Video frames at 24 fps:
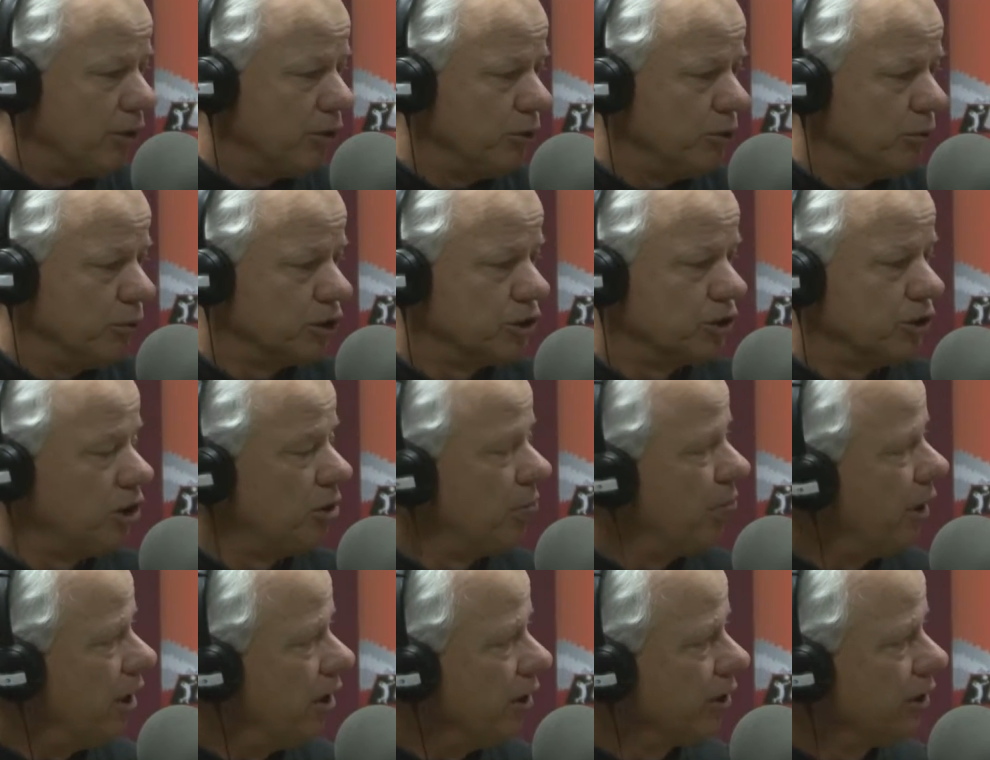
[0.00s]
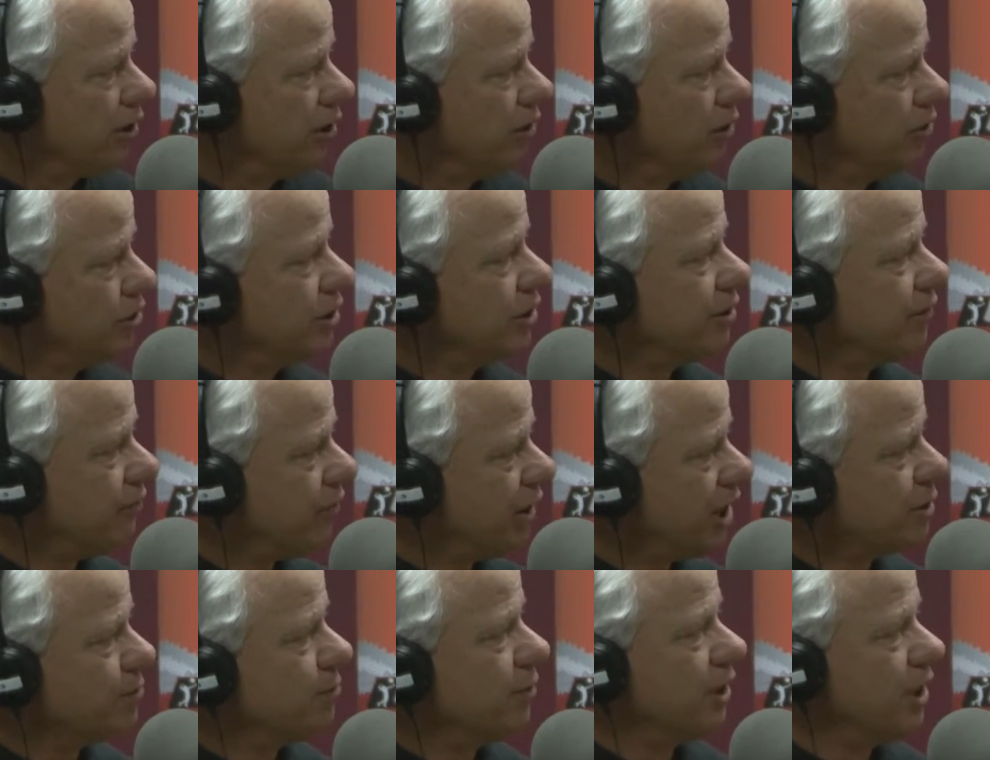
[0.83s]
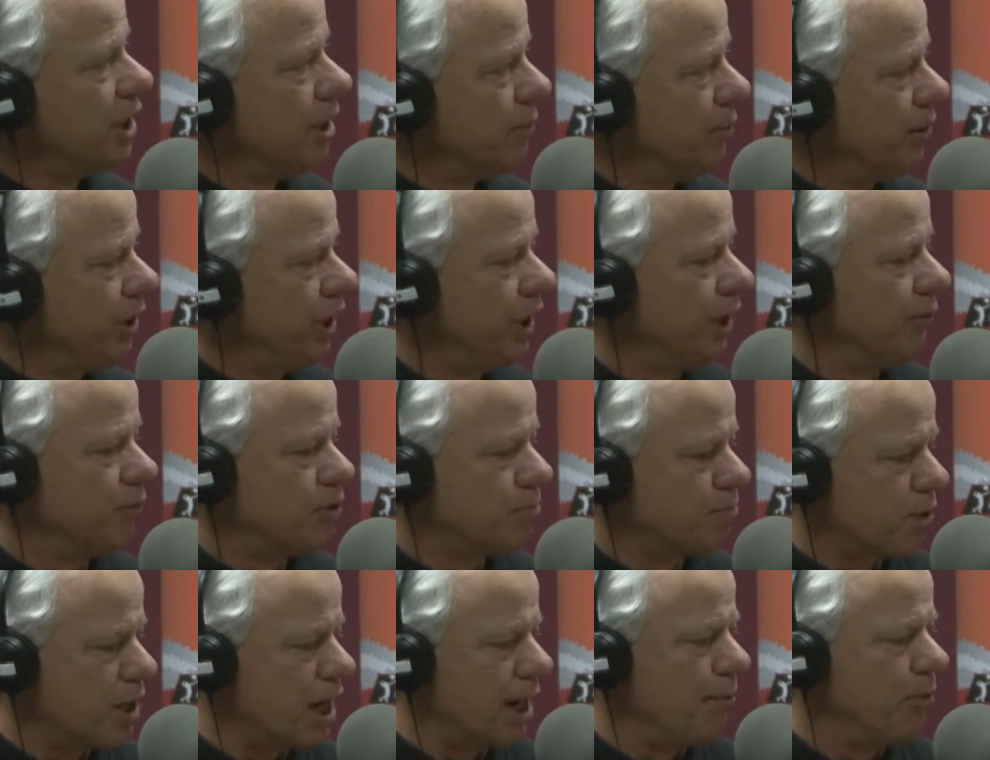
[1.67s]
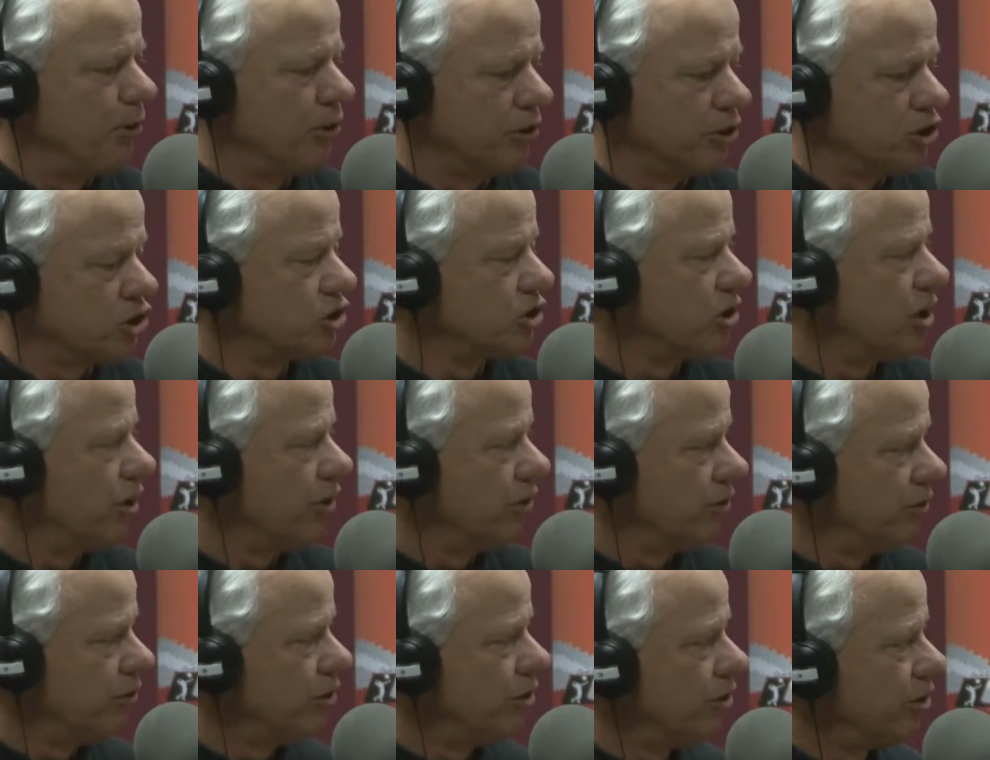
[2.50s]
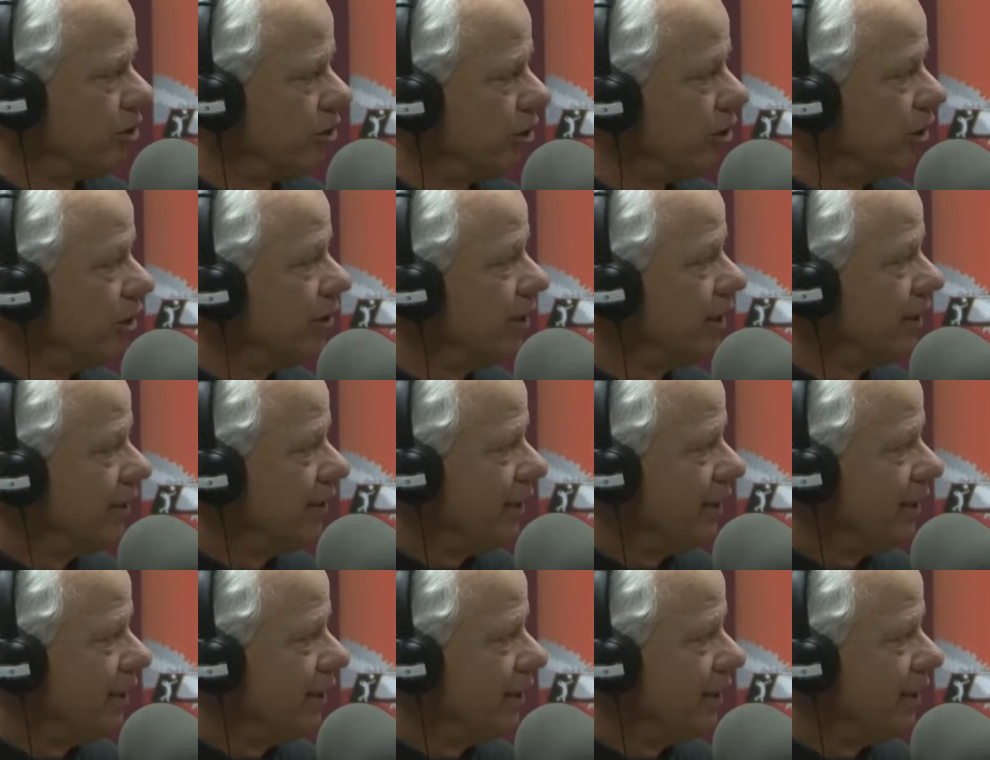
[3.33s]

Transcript: who was told by her coach that the freshman coming in was probably going to start over her.